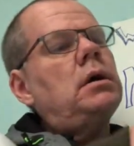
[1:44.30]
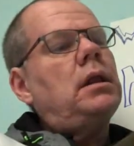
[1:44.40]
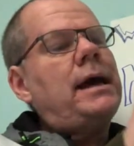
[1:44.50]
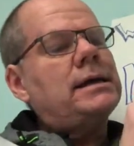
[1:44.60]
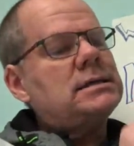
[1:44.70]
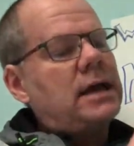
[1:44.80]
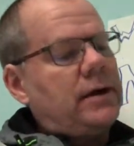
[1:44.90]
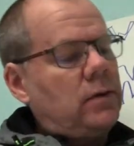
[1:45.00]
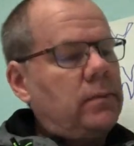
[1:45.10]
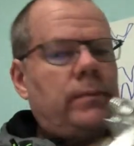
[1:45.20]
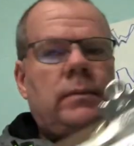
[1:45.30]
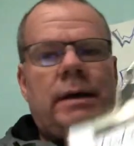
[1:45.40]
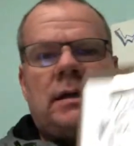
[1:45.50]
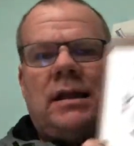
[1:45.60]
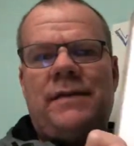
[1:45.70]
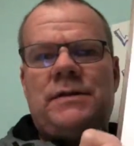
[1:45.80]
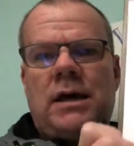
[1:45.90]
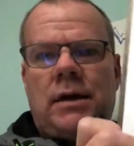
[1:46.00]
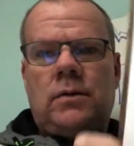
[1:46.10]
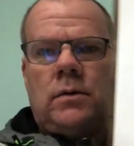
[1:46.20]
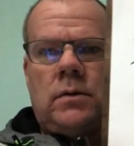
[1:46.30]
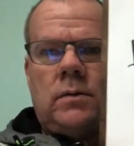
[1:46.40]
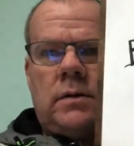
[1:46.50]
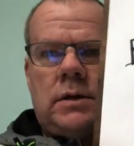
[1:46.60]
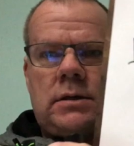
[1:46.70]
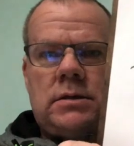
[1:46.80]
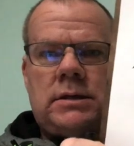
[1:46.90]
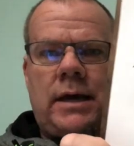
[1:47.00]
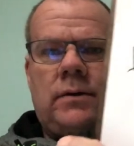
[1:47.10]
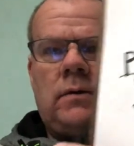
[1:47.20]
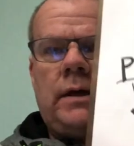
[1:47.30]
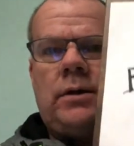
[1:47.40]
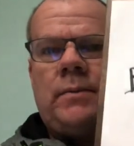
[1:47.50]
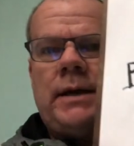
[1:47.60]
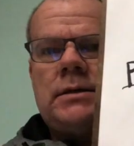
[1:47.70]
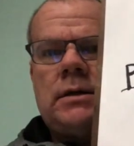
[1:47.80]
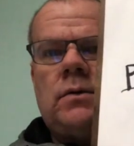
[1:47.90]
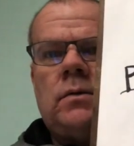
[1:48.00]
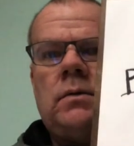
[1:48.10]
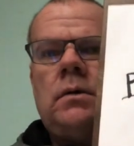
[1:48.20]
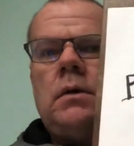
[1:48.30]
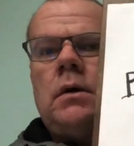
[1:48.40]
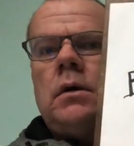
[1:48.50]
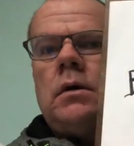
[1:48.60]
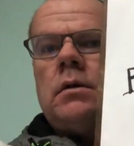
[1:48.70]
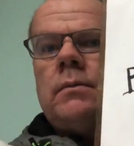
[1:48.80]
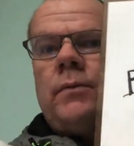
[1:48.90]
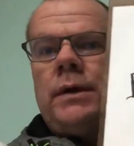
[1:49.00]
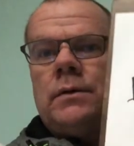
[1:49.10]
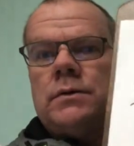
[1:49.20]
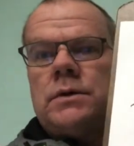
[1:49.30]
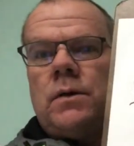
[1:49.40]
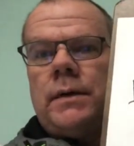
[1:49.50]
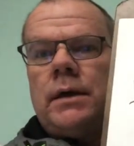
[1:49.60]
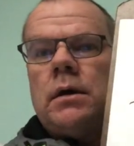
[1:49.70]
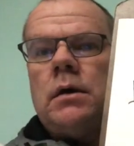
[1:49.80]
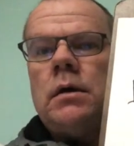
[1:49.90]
like the life cycle, or a cycle like your bicycle, the wheels going,